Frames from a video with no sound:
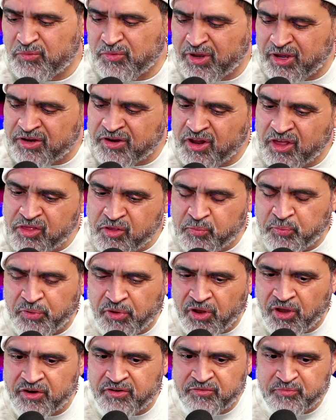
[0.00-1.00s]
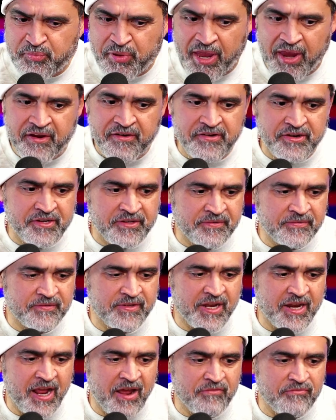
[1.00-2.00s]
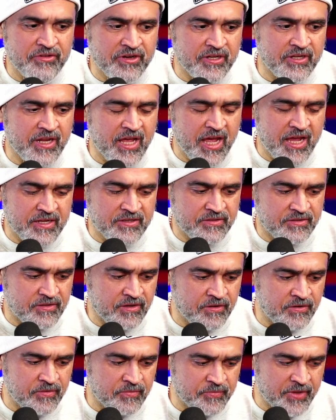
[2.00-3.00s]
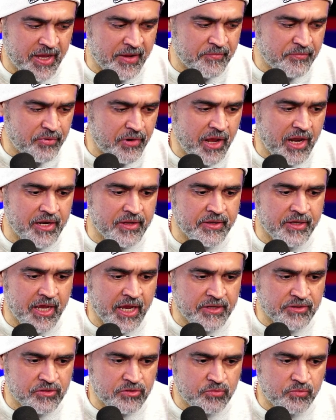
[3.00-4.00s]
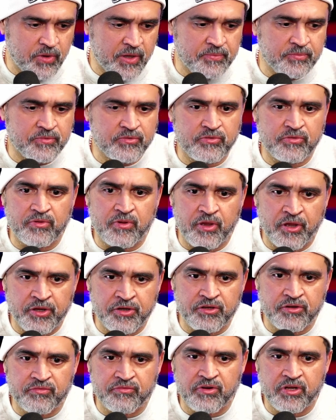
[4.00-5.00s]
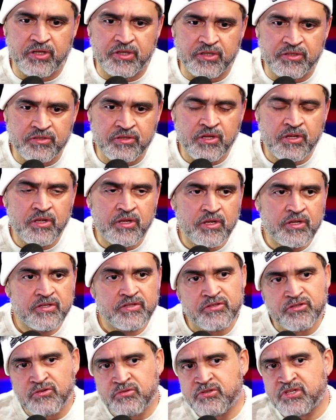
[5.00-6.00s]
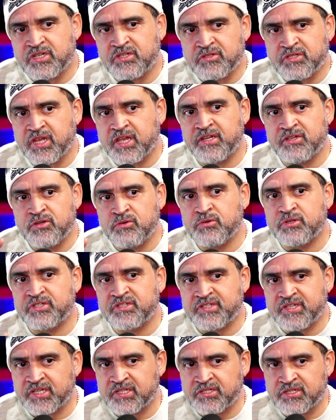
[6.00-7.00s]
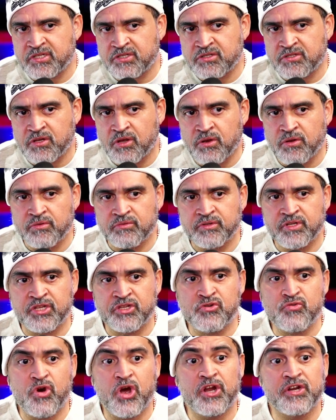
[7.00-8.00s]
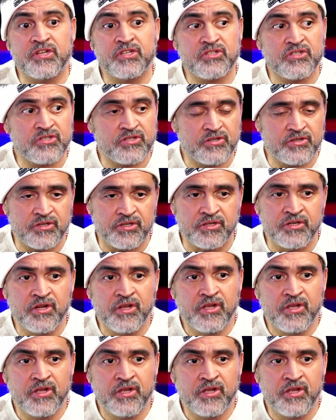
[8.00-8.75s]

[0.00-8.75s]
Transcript: another part of parenting that I realized that probably got swept under the rug is you just said you were 6 years old and you understood